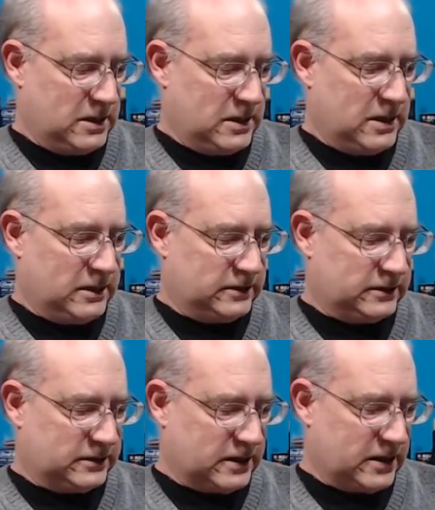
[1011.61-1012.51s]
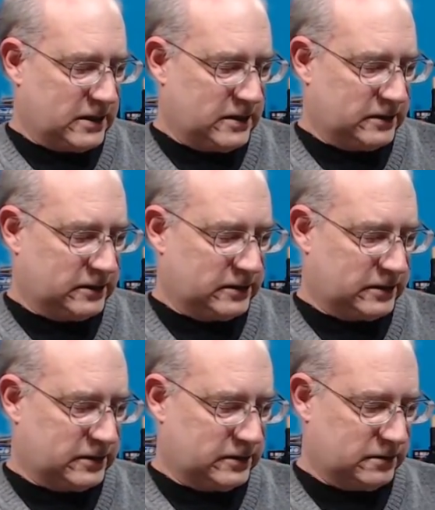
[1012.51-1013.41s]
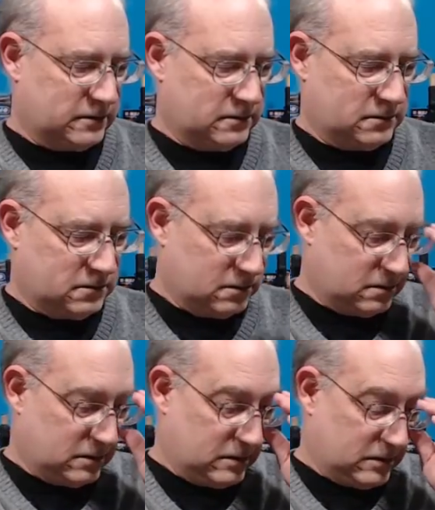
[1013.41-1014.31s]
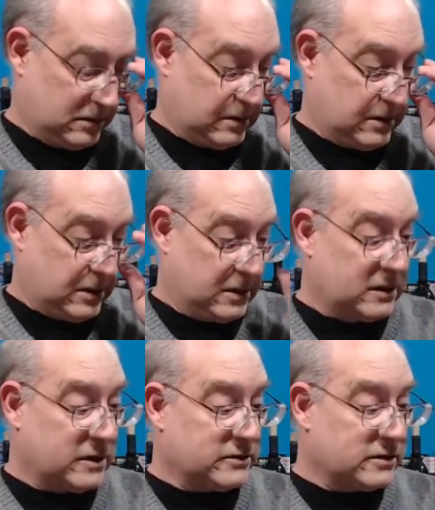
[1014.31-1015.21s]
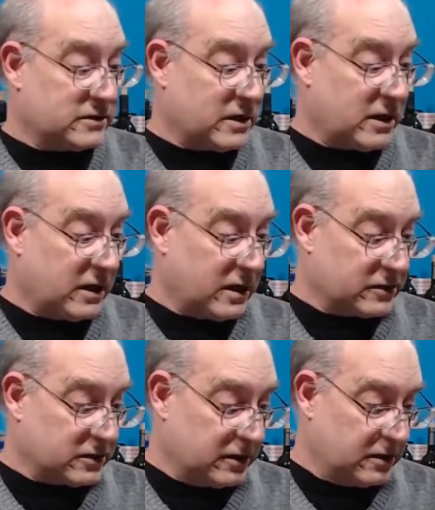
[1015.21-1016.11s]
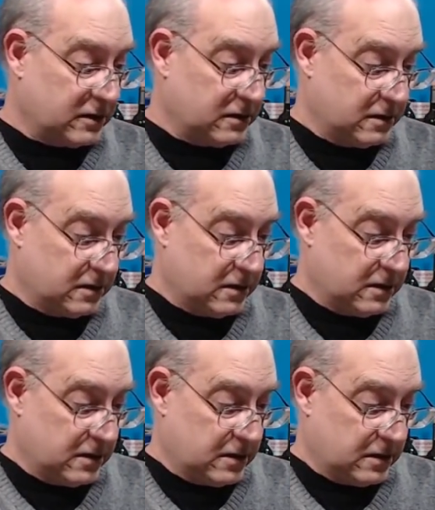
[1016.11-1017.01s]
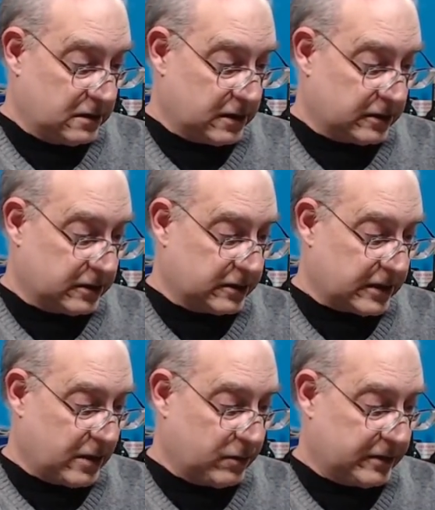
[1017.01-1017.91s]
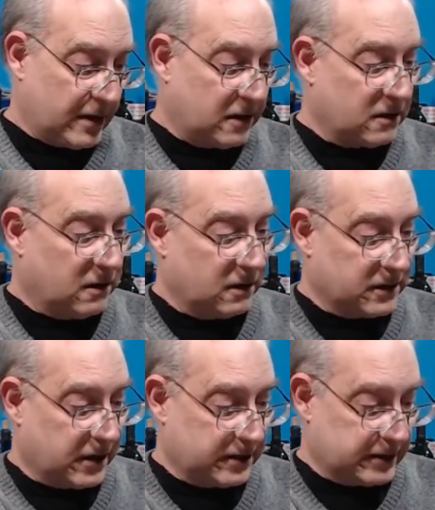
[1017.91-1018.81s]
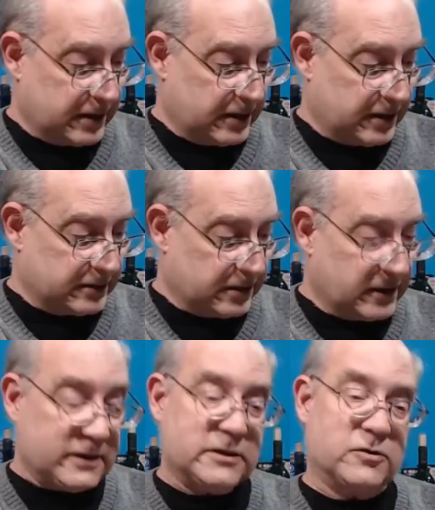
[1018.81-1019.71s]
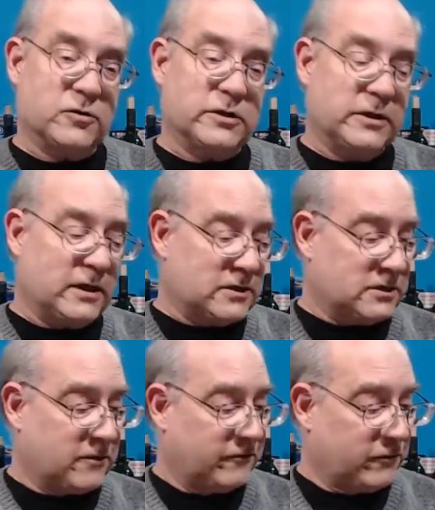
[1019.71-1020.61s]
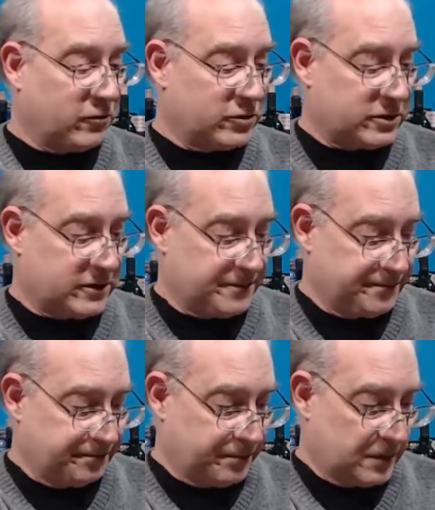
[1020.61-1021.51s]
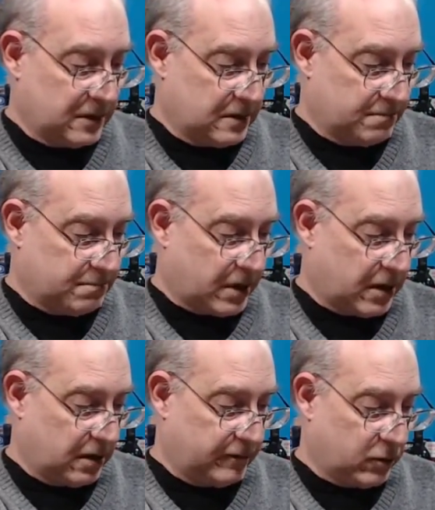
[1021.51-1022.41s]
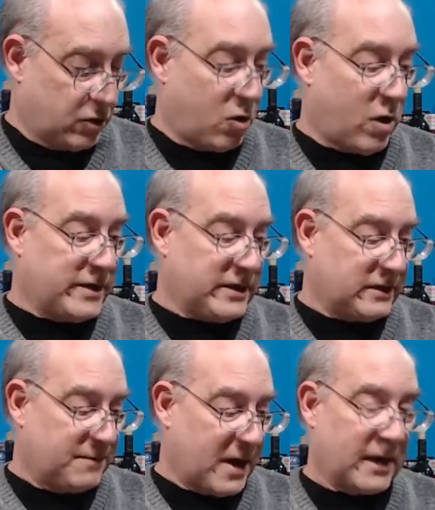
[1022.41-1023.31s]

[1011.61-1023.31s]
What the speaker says: It says, it doesn't say actually. It doesn't say what the alcohol content is. Now that's interesting. This is the first bottle of, no, I take the back.